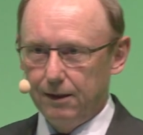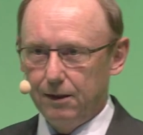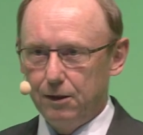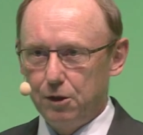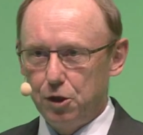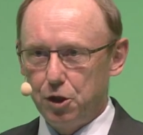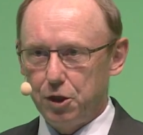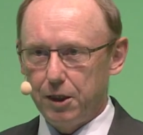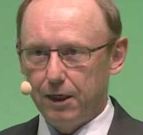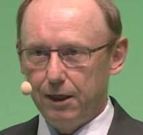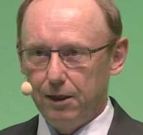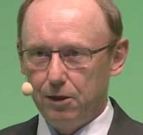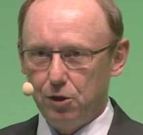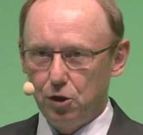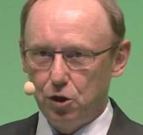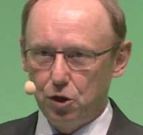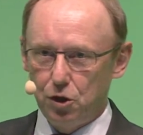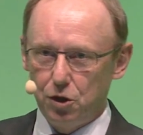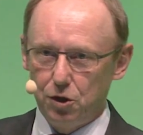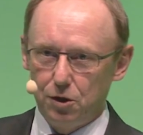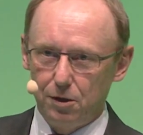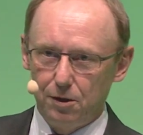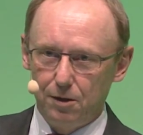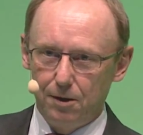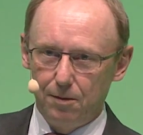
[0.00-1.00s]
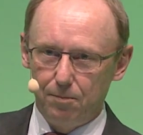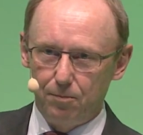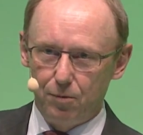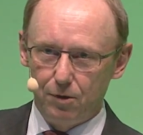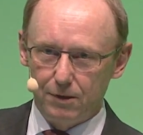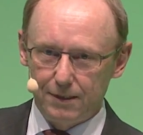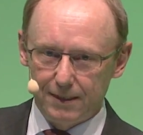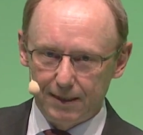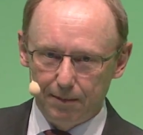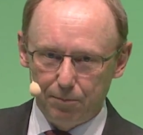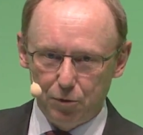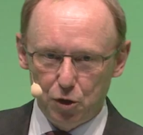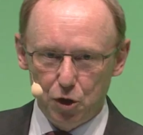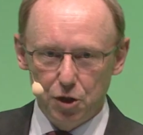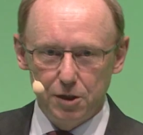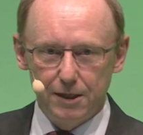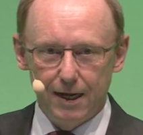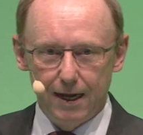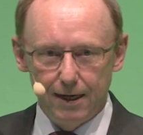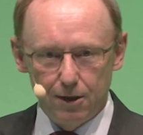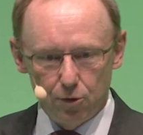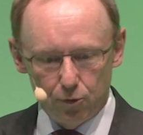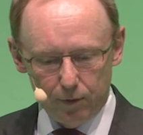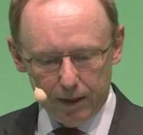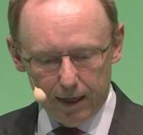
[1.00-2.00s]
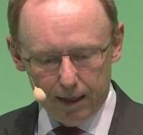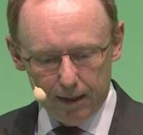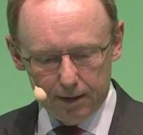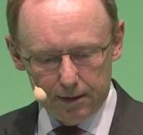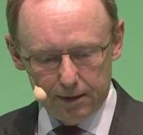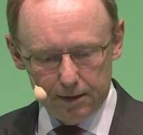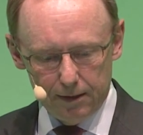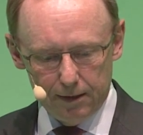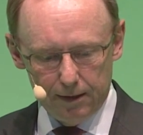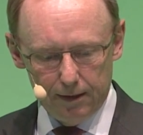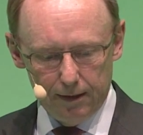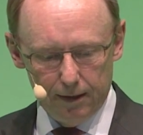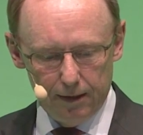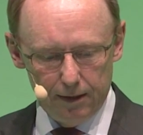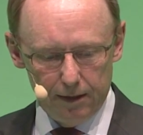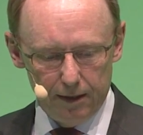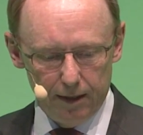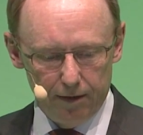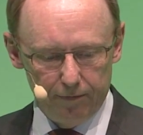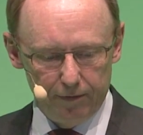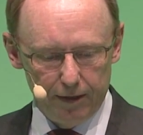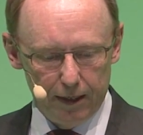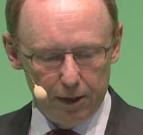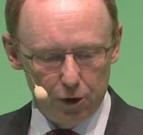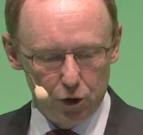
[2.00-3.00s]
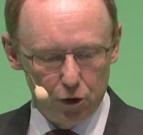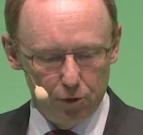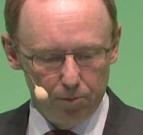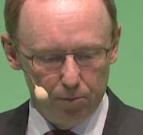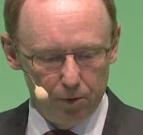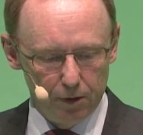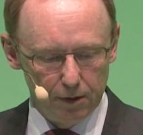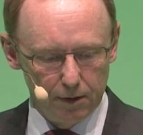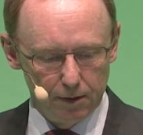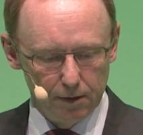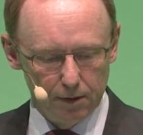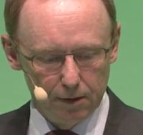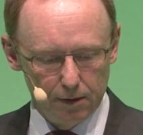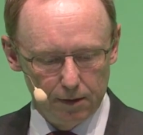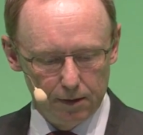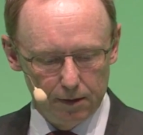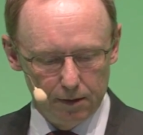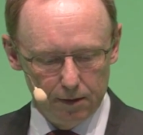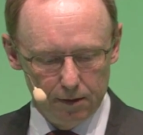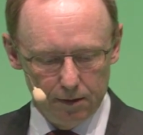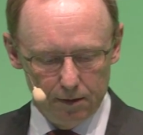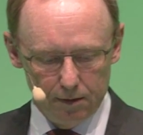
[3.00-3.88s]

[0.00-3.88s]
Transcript: change perception and reality in the aviation business?